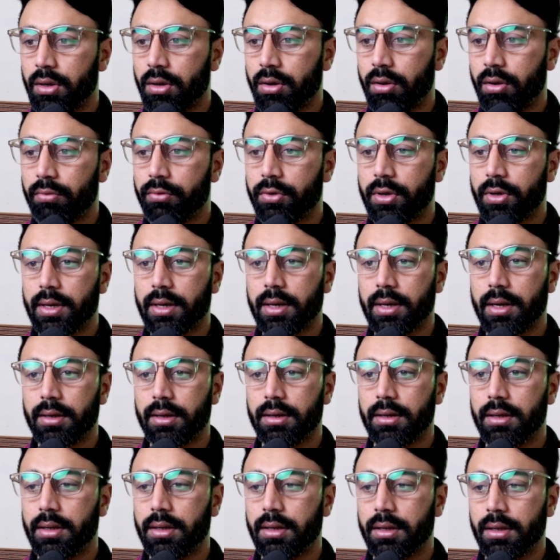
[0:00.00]
can handle
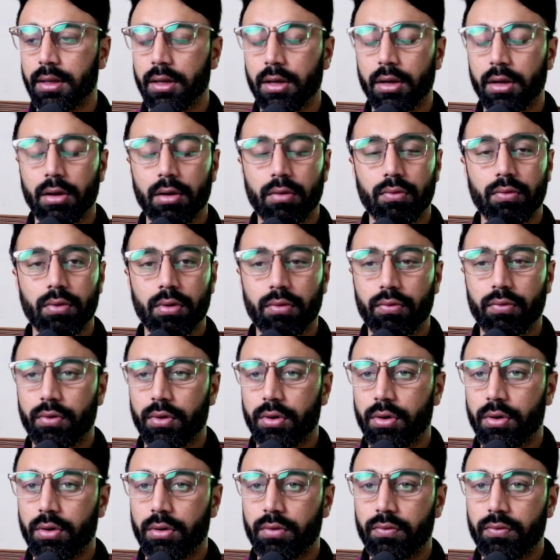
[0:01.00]
404 not
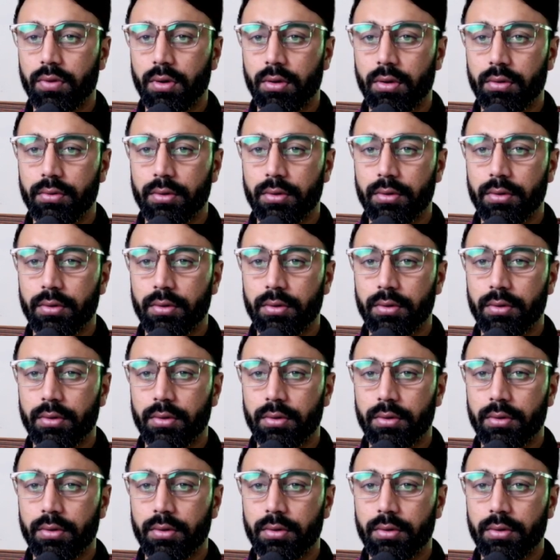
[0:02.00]
found.